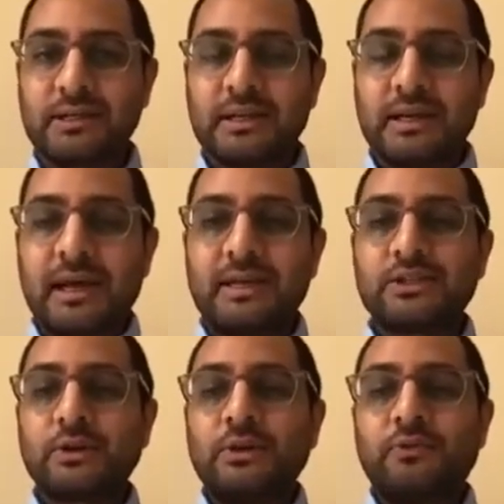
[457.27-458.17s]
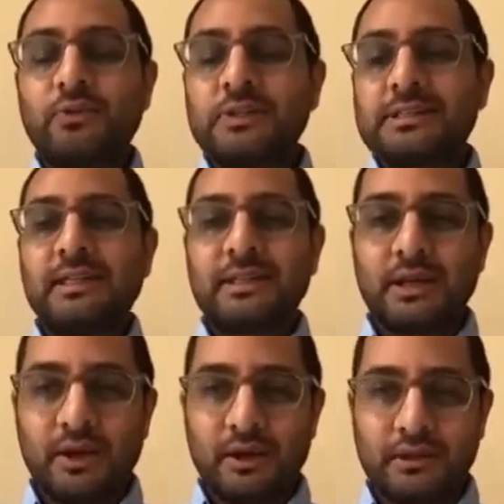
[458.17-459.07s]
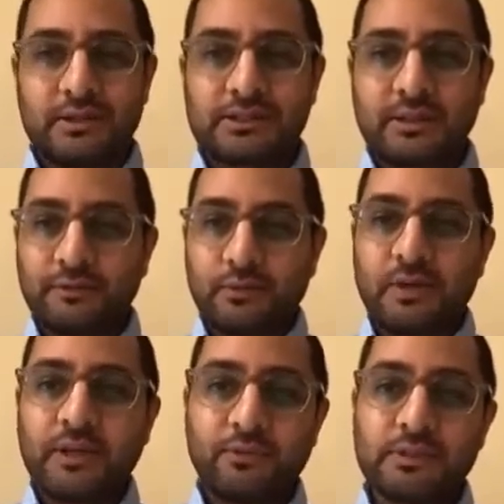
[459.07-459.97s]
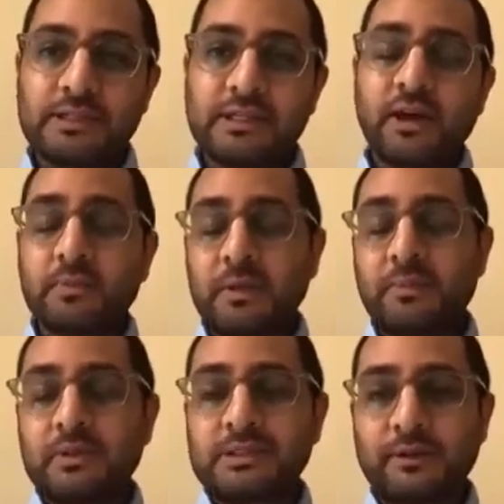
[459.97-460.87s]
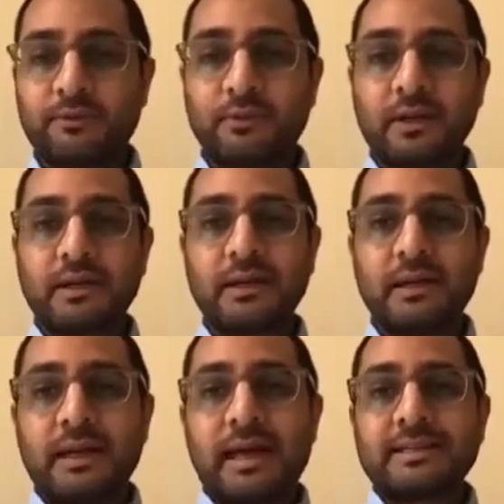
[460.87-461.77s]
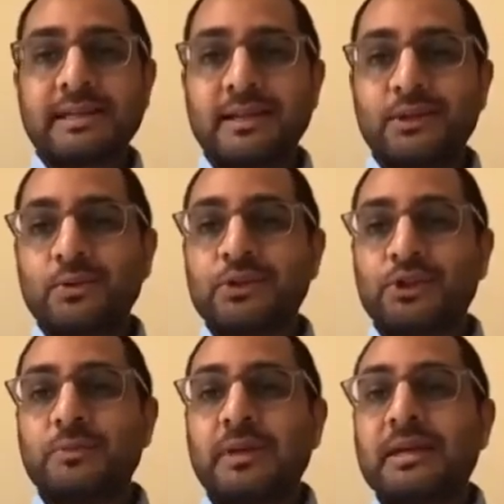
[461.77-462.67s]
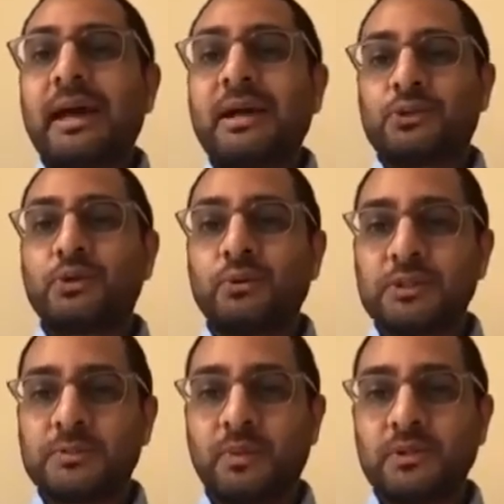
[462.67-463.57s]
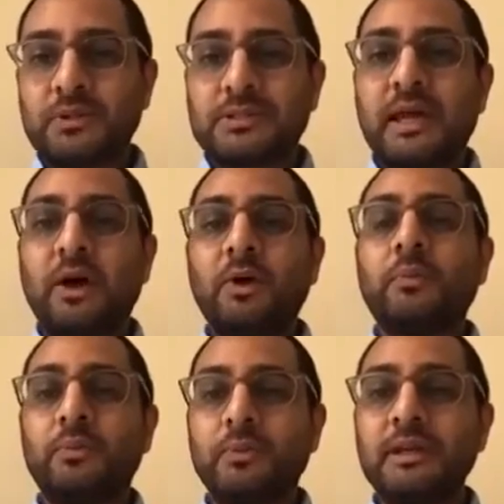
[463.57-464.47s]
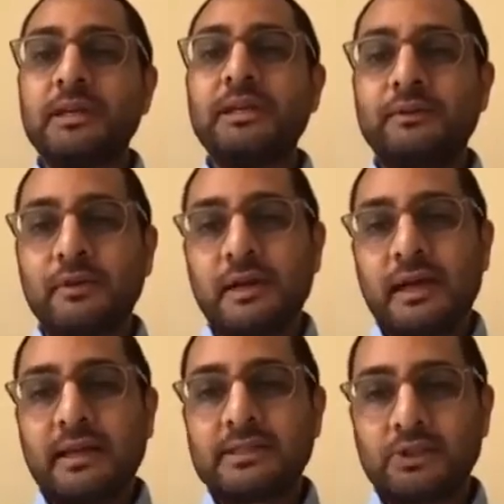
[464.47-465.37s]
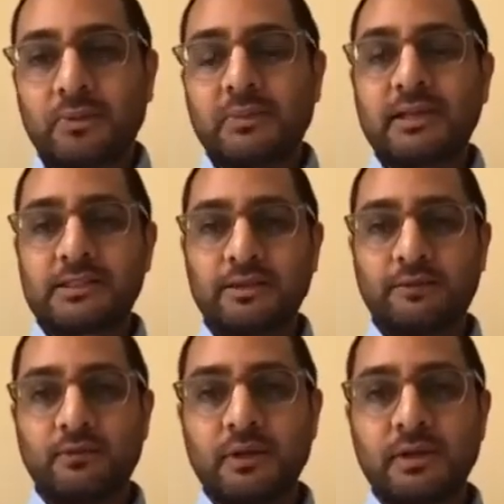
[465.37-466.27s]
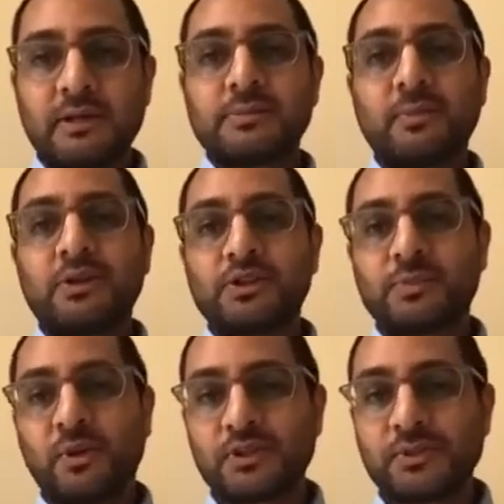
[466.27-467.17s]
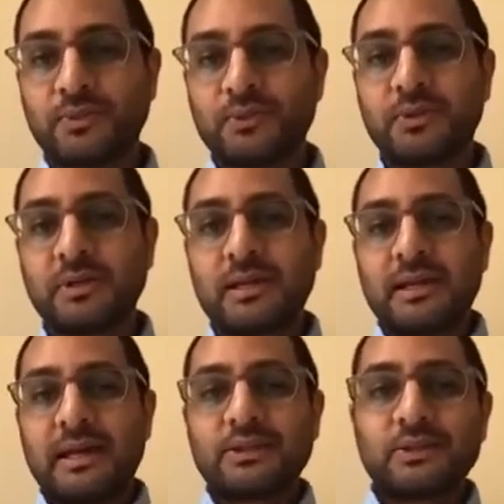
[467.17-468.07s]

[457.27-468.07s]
And so if we see that the earth is suffering, if we see other people are suffering, as a Hindu, it should be a natural response to help relieve and stop that suffering as much as possible. And so